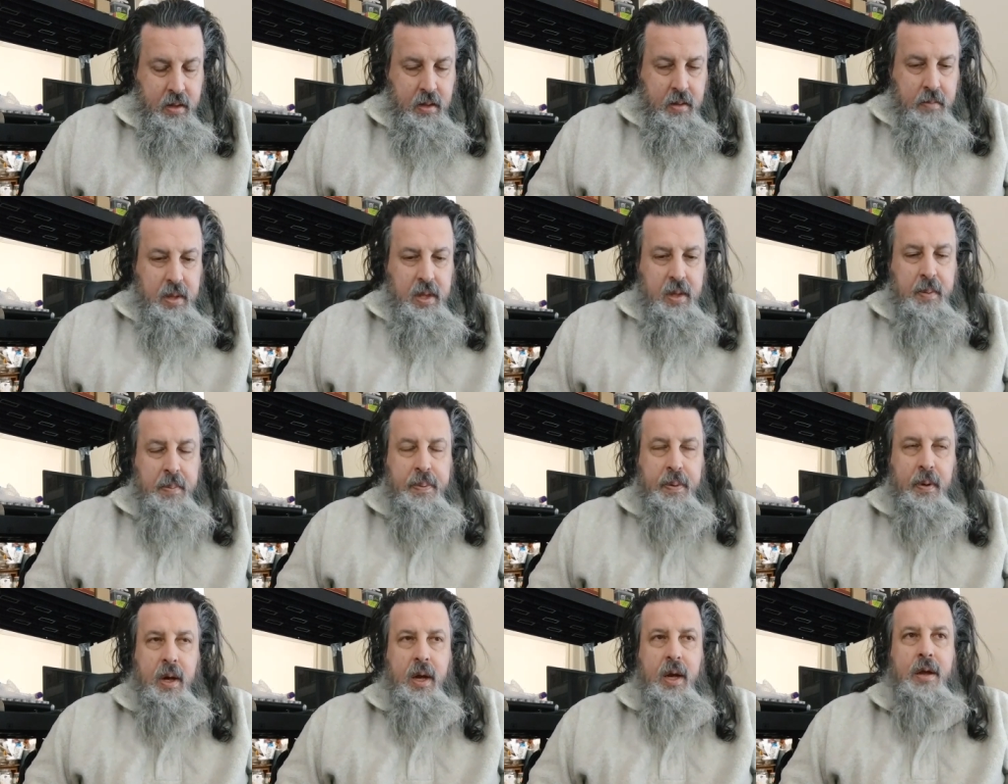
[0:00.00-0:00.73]
The
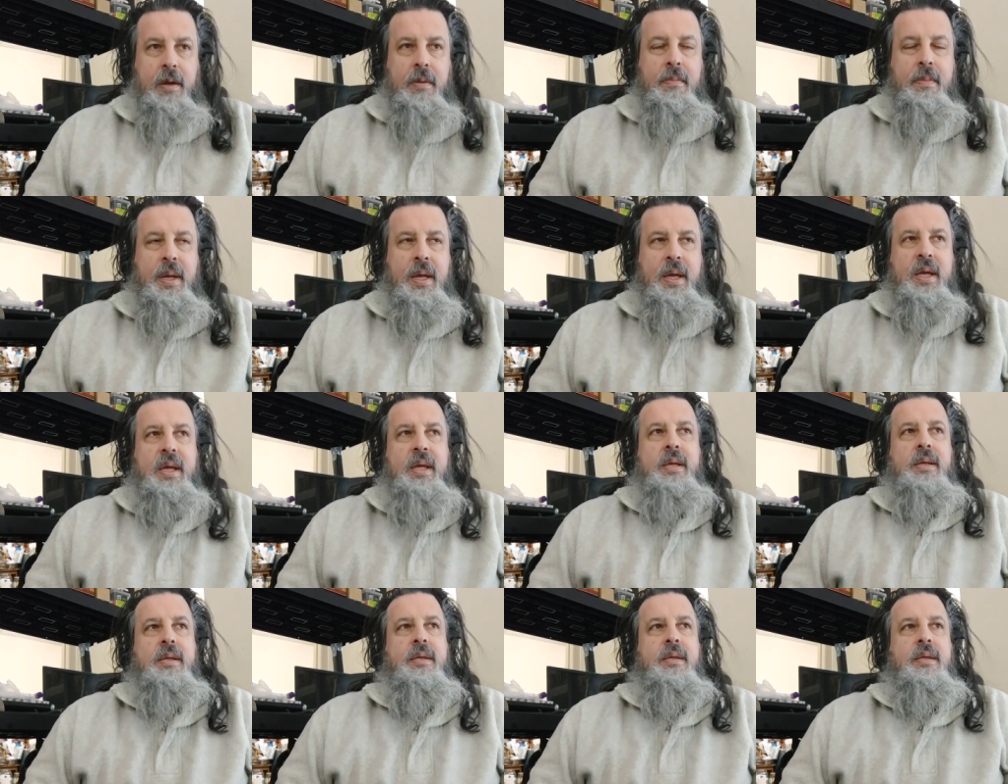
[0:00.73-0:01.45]
problem
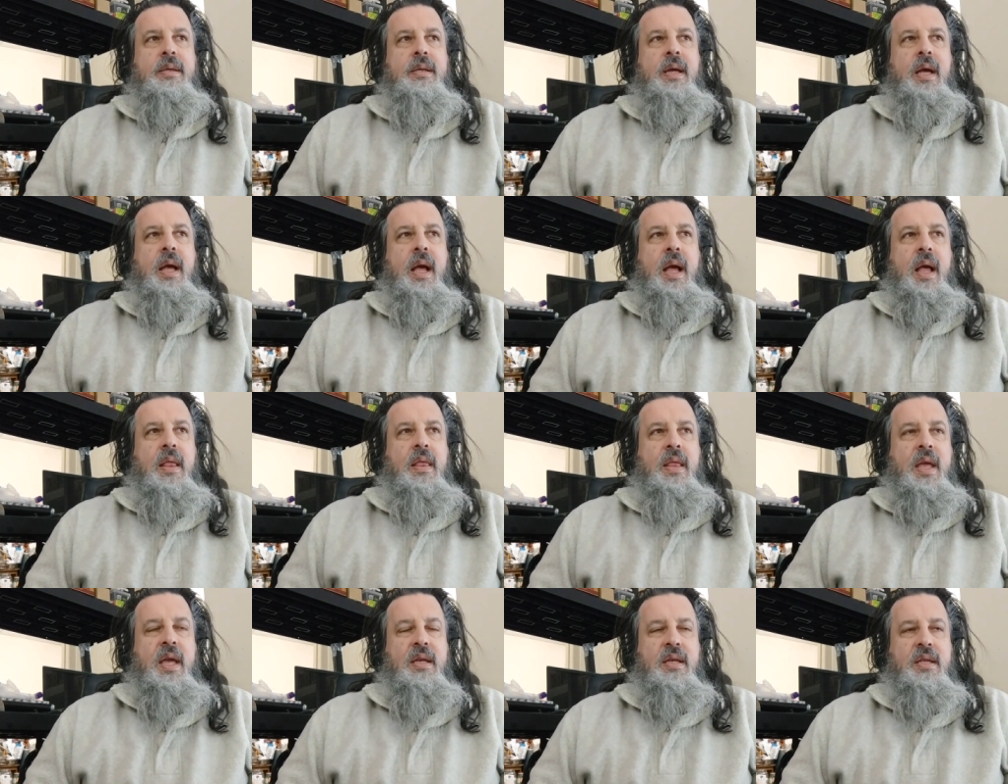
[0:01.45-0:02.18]
is,
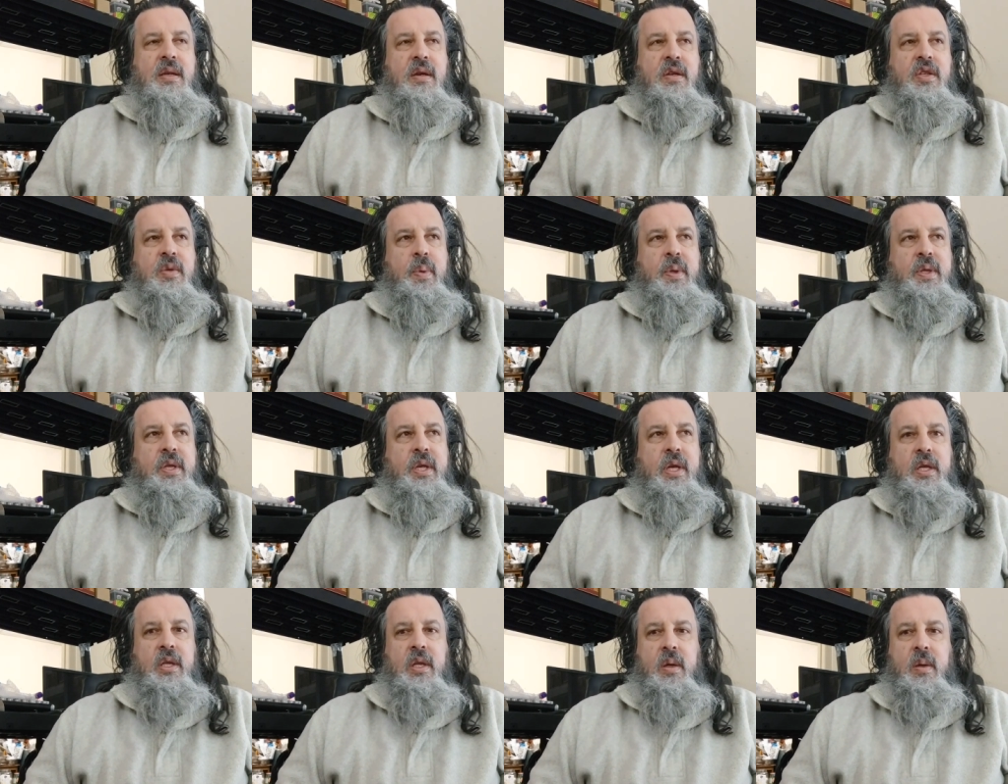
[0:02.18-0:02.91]
unless there's a
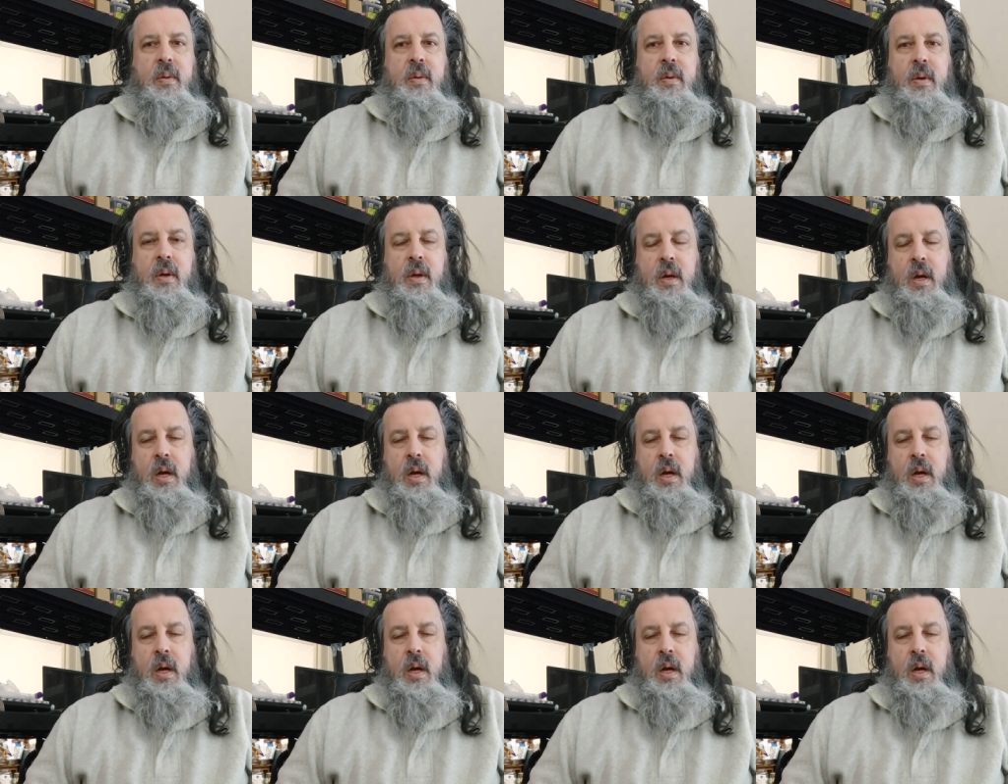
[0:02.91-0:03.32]
particular